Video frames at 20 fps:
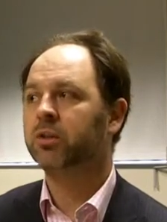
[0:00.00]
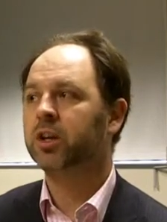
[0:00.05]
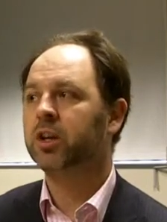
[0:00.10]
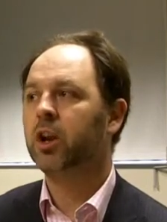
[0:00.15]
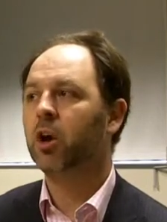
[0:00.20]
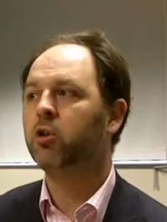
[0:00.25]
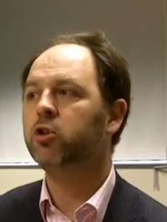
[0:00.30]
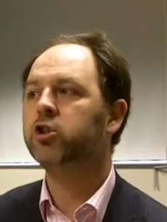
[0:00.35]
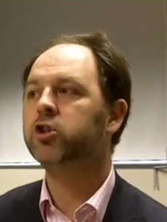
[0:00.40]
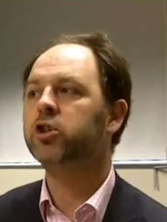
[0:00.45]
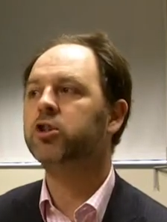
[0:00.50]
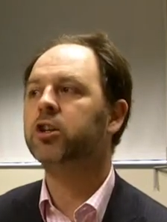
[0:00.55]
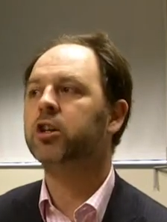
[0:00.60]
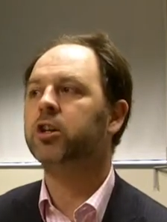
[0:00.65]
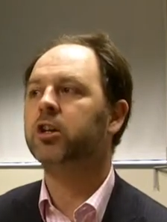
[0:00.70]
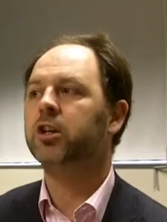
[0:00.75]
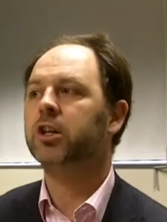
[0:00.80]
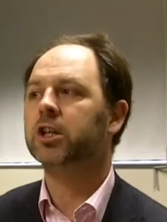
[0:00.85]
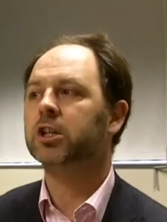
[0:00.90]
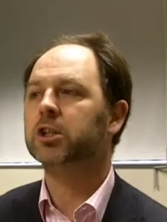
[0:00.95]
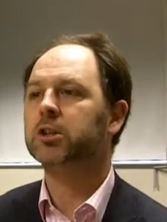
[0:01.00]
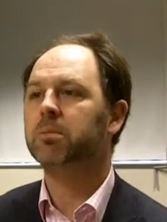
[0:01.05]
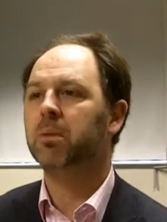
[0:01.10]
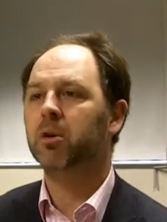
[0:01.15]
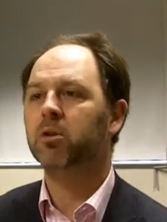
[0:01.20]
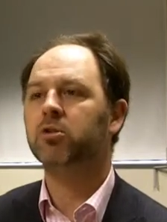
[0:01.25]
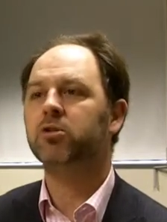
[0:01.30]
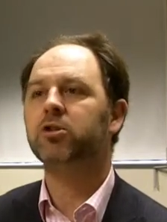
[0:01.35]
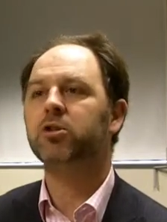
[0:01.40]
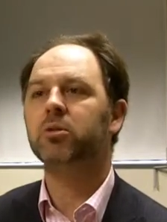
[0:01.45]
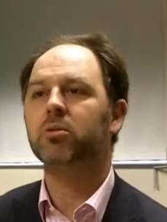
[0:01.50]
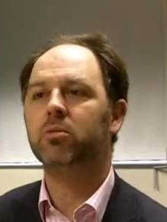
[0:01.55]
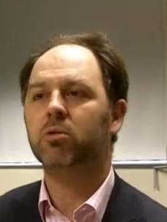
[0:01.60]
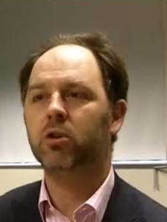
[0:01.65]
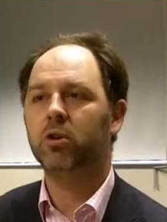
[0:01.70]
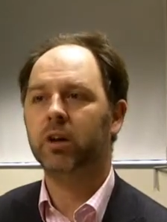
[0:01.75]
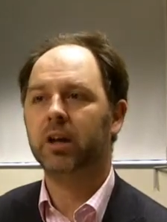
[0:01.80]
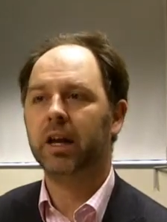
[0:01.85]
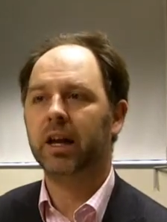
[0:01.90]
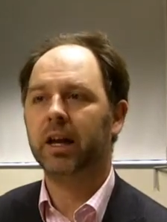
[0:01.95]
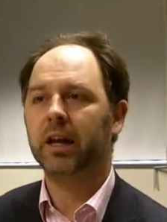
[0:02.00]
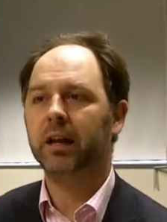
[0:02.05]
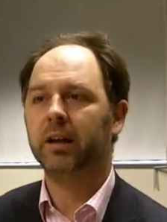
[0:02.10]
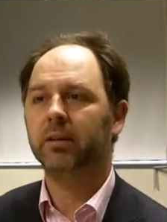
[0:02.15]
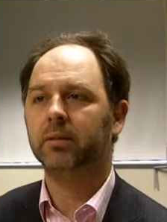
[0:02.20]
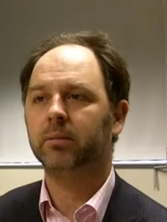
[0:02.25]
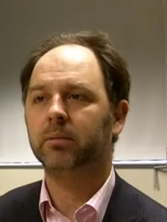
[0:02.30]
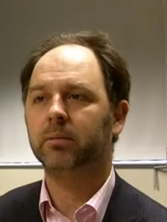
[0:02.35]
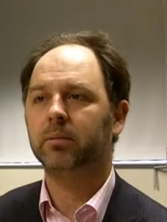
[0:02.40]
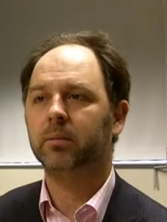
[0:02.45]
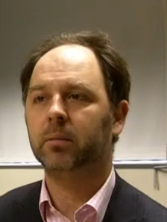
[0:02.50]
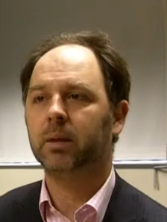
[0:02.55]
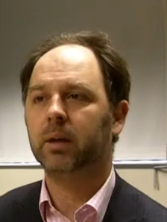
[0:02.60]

the notion that you'd expose your working